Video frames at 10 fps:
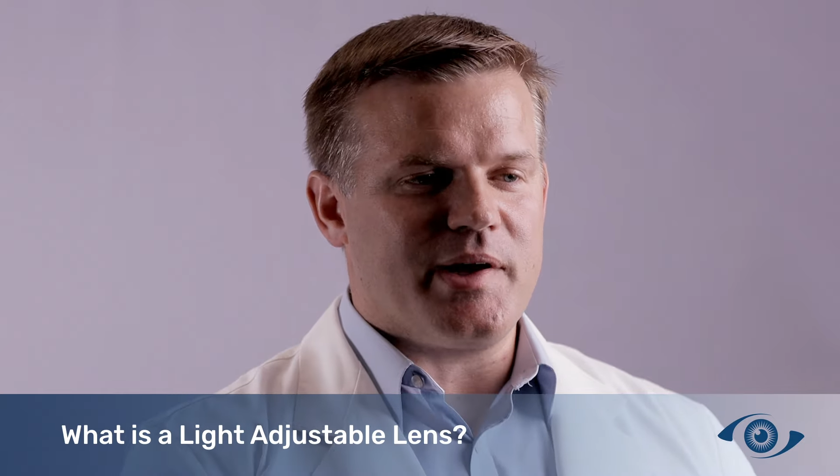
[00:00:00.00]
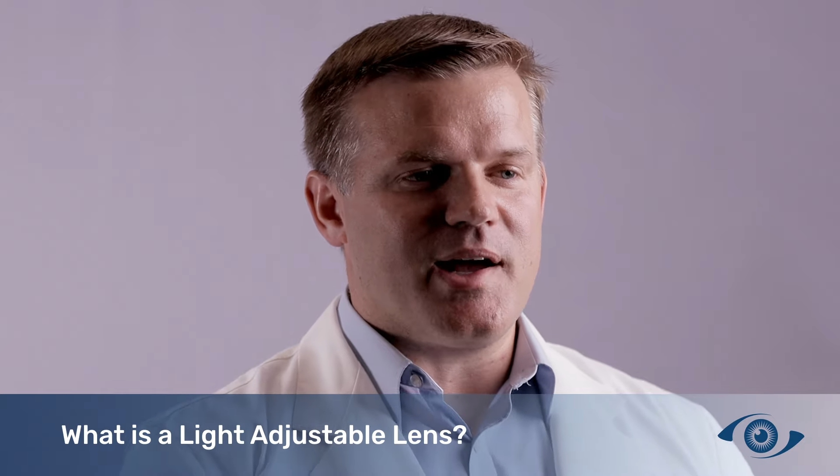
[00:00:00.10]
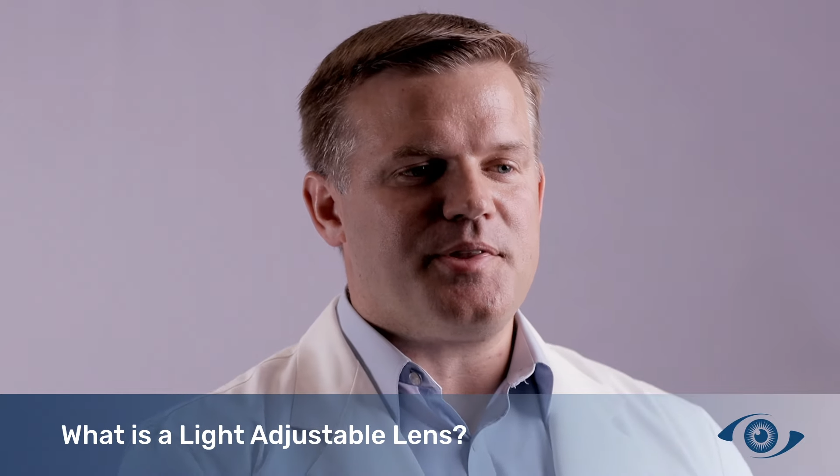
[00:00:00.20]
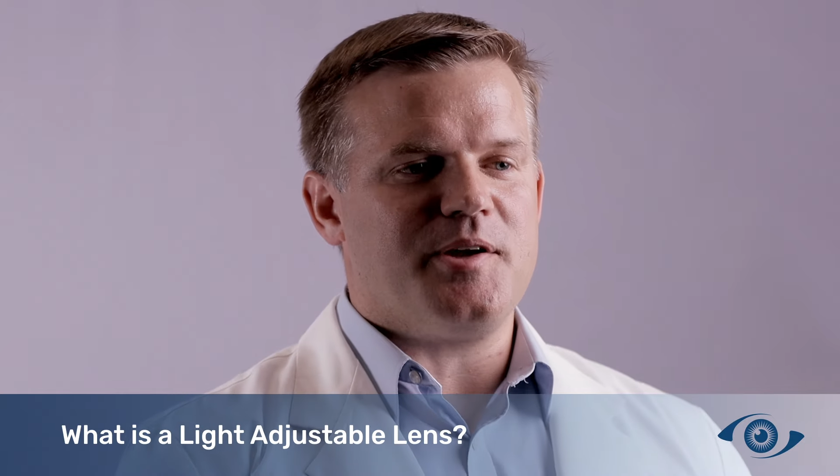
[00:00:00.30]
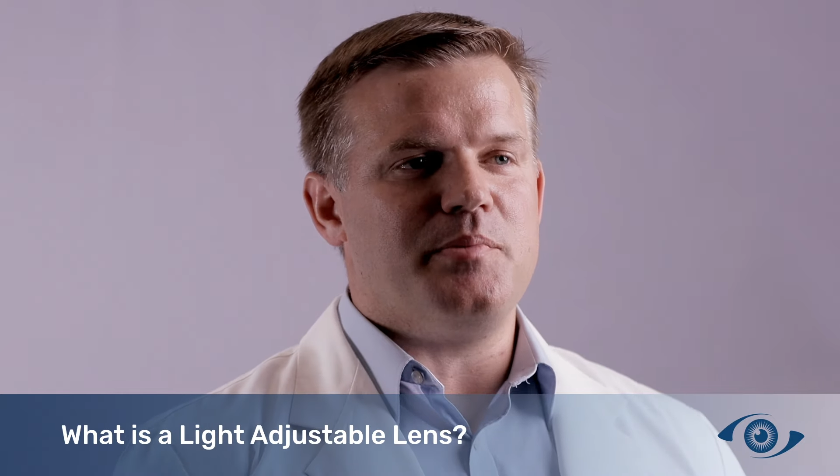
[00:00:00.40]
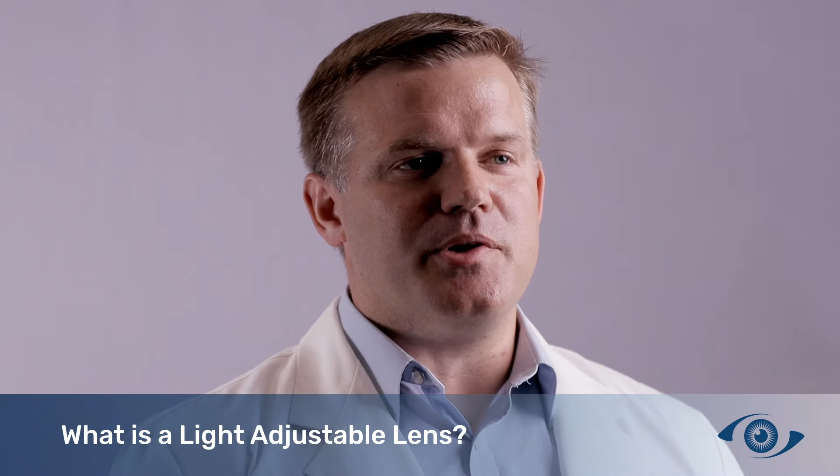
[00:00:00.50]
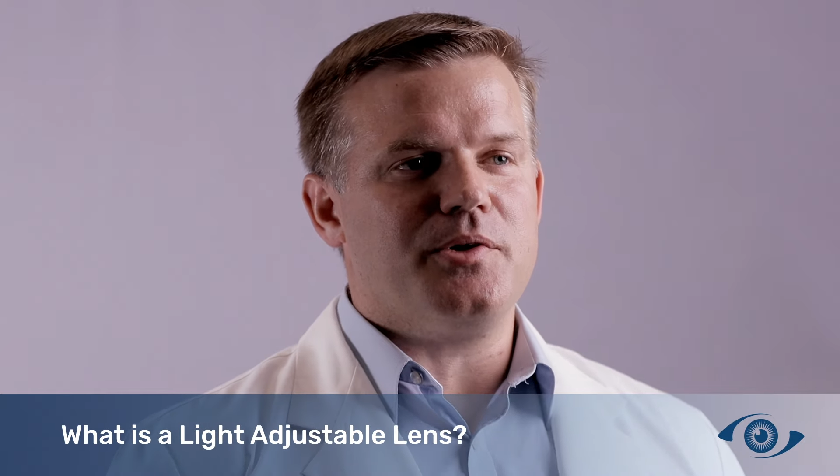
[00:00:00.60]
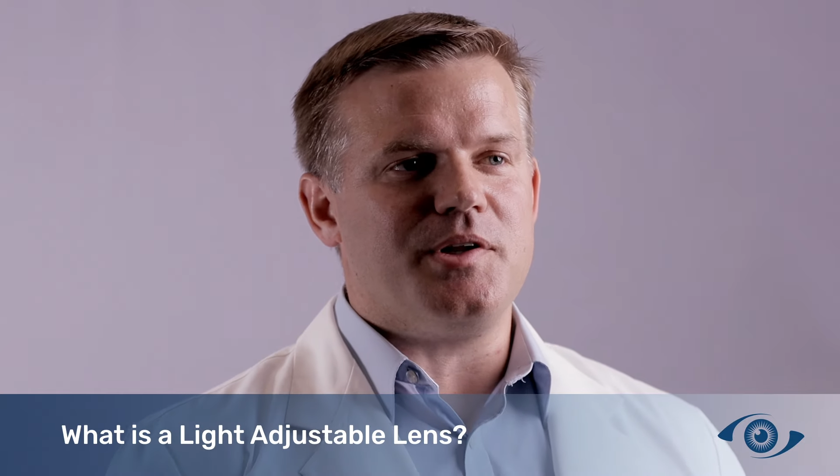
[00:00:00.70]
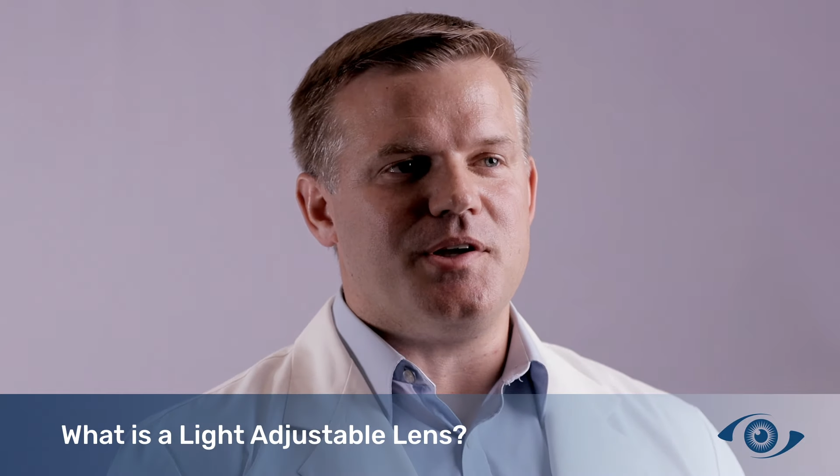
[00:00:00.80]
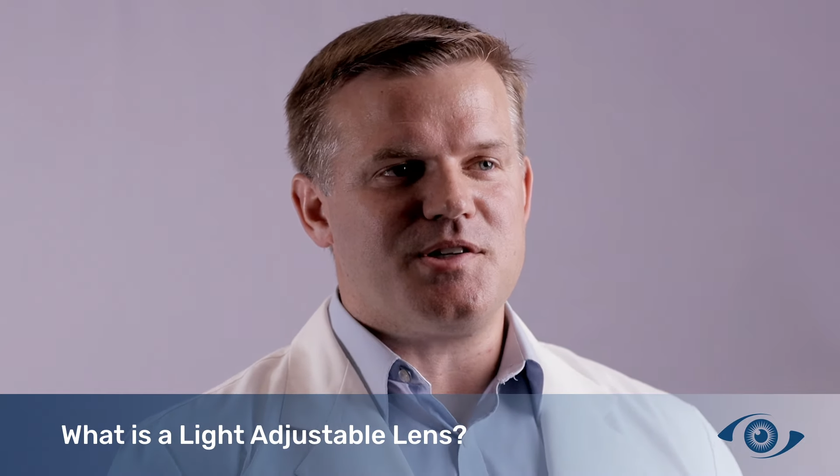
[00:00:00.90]
we get the
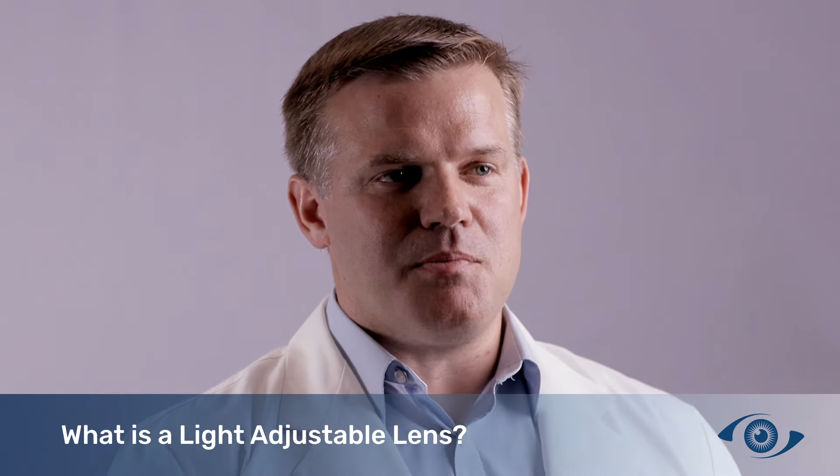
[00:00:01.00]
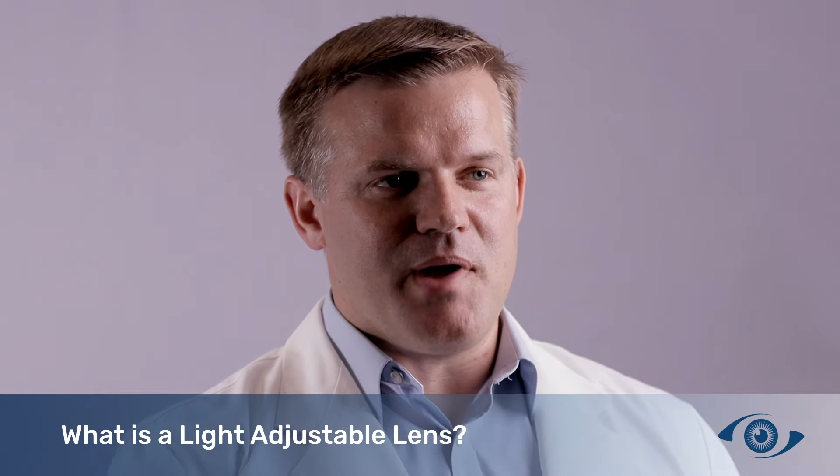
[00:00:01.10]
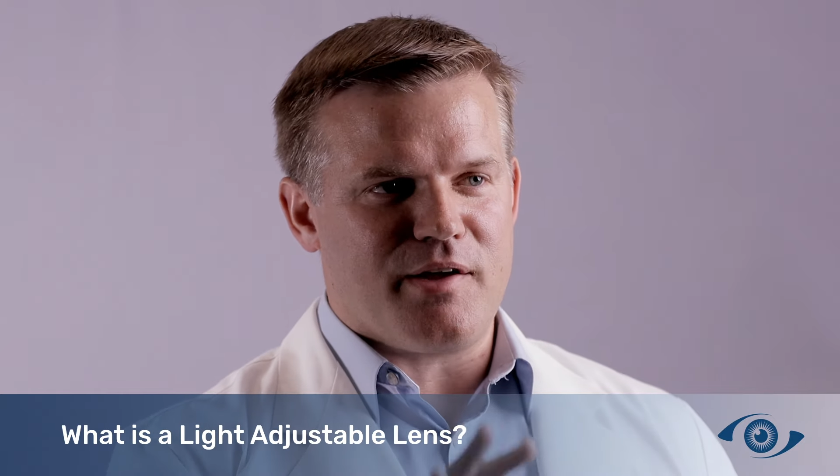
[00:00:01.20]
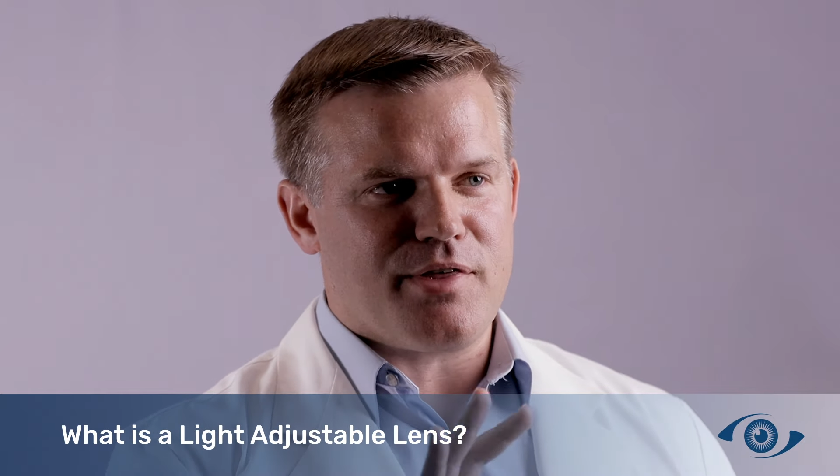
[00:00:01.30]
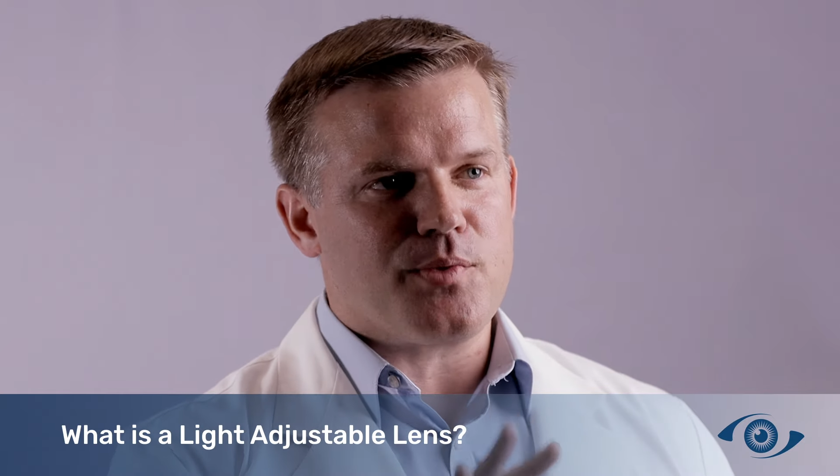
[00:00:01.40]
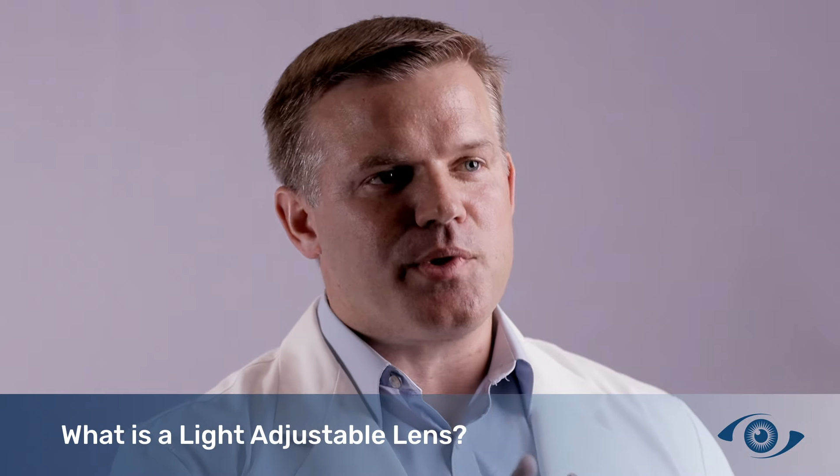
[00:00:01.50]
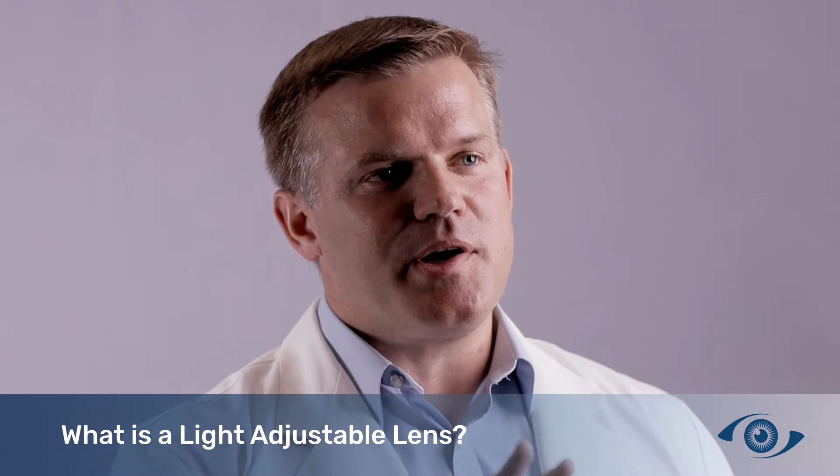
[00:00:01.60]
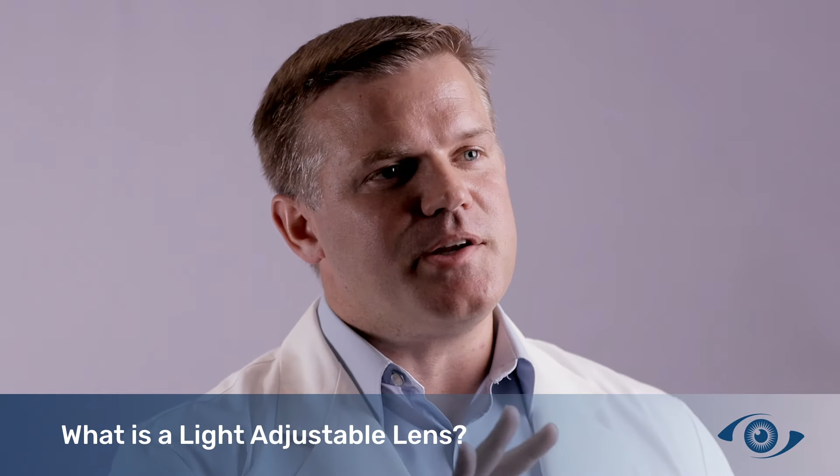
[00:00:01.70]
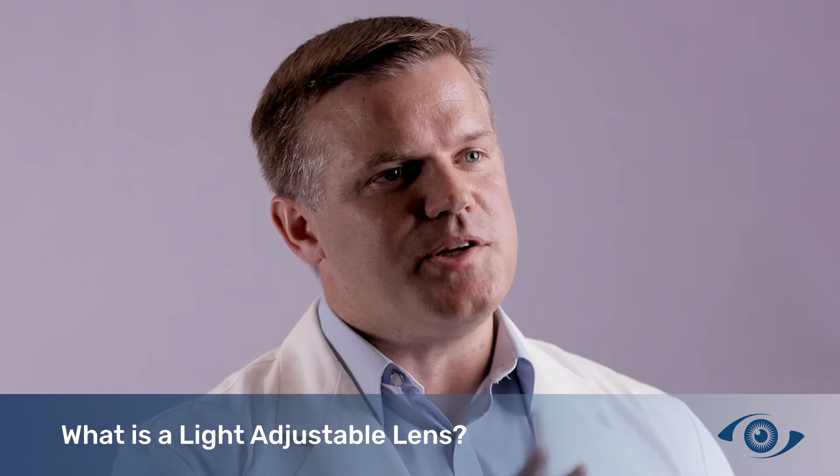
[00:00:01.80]
ability to make 3